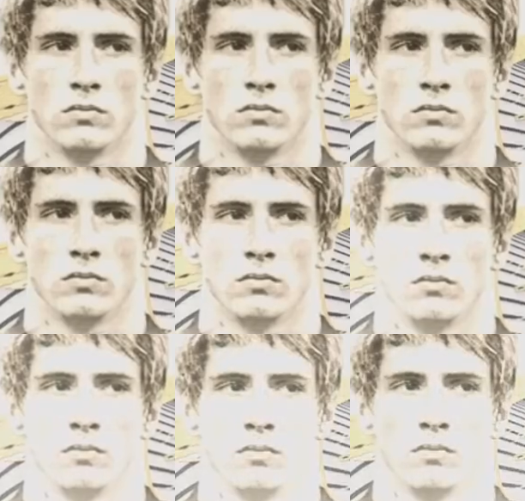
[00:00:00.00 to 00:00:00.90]

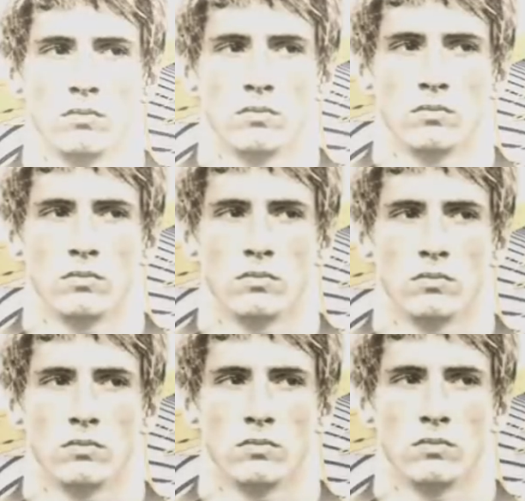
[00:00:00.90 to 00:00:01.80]

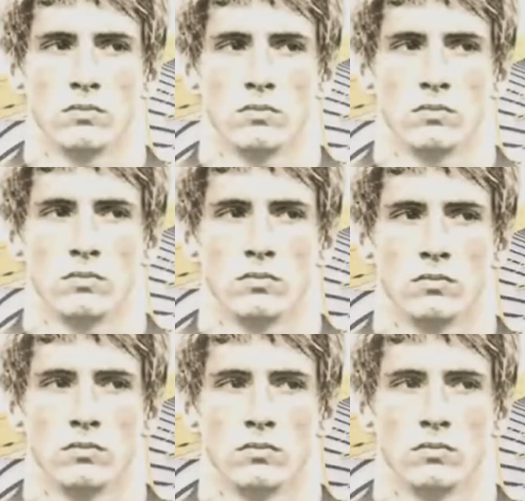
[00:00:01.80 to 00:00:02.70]

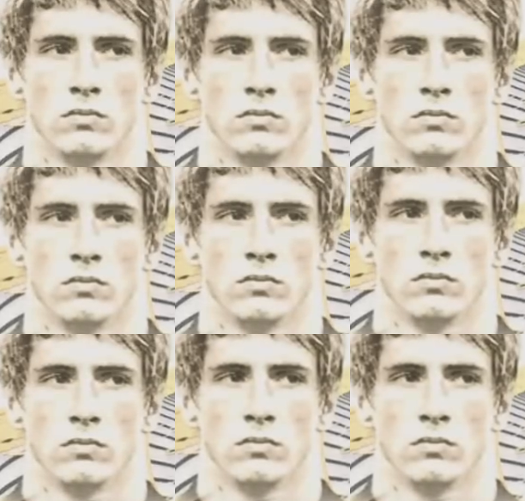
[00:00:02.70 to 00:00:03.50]
This person isn't speaking.